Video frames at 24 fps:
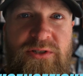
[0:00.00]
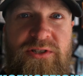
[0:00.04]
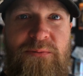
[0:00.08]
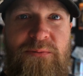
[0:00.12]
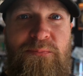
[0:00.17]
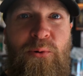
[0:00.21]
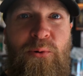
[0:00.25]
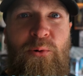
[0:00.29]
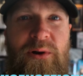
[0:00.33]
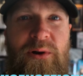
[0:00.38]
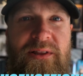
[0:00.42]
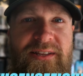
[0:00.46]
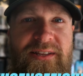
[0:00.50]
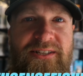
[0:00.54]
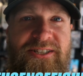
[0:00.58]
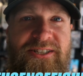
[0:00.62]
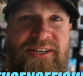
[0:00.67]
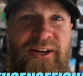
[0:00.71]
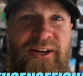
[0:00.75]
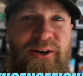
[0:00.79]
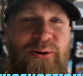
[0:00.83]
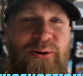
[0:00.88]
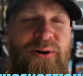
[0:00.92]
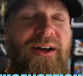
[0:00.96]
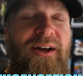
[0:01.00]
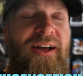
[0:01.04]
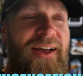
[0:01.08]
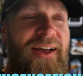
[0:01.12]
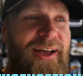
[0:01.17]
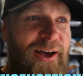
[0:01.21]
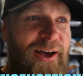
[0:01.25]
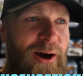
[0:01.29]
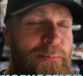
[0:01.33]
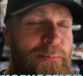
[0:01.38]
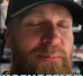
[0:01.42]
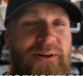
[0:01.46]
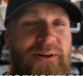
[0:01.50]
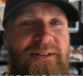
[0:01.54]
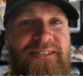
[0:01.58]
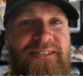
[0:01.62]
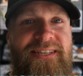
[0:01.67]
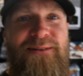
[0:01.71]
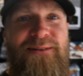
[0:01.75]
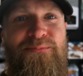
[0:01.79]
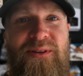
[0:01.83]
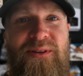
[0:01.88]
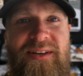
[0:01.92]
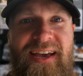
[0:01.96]
supporting the channel, helping us
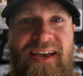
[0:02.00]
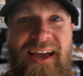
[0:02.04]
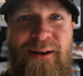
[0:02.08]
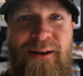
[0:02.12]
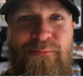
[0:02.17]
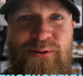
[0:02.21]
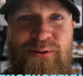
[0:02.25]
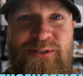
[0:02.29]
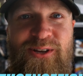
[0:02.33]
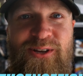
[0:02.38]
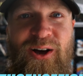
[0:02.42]
keep the cameras